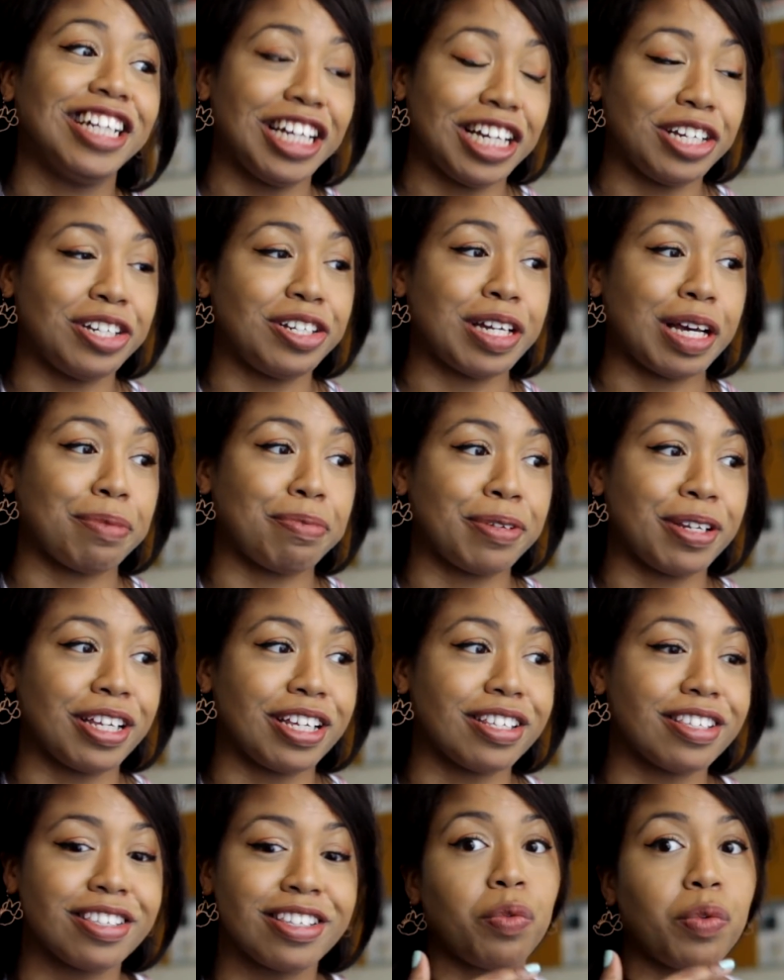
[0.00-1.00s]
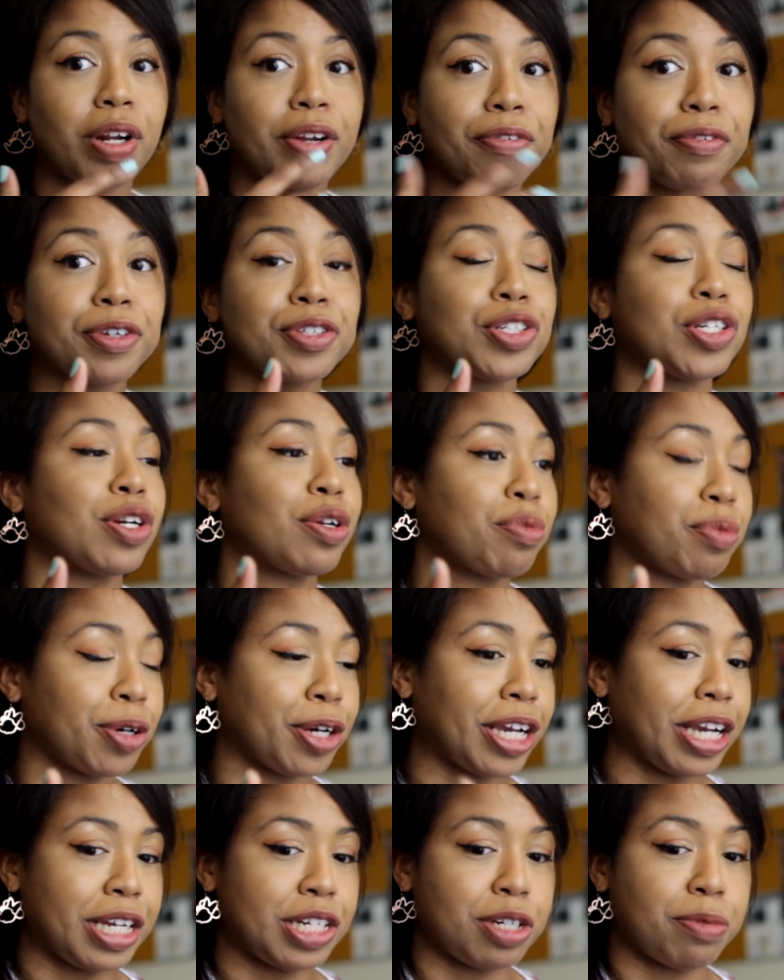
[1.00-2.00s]
into Japanese. When I first started
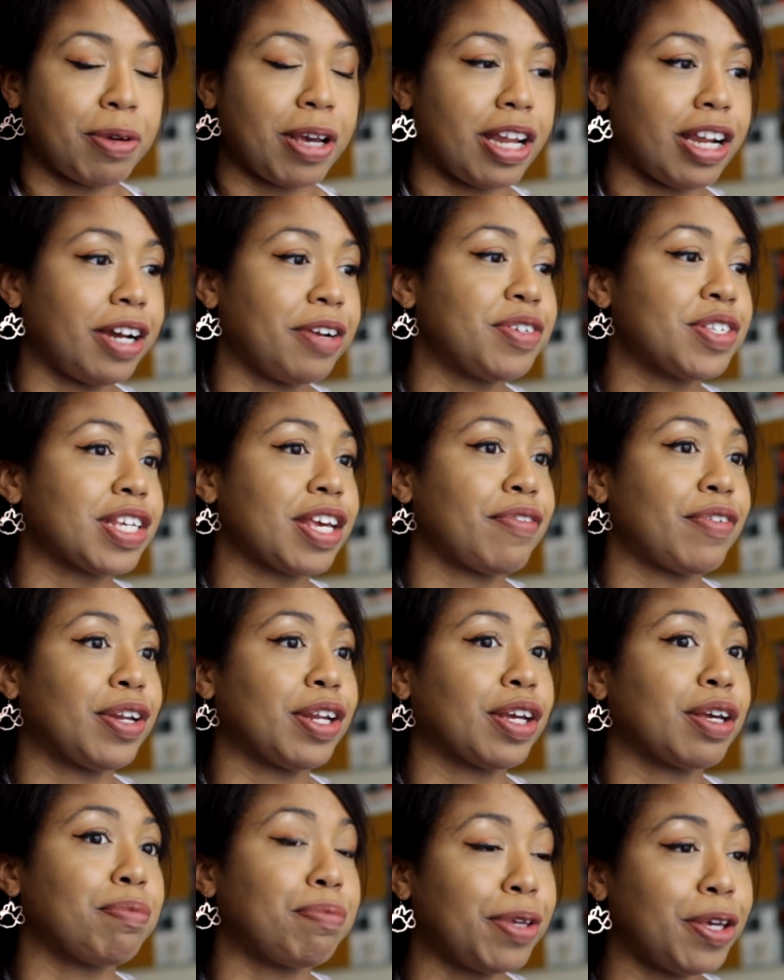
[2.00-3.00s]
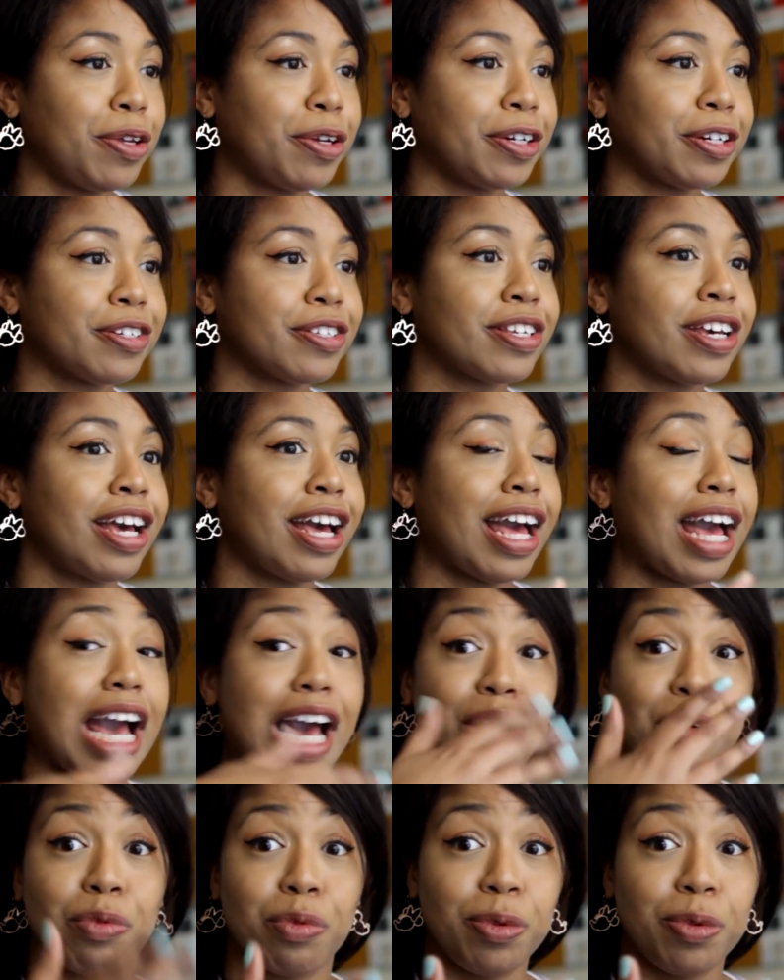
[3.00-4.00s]
working in Japan, I was given computers at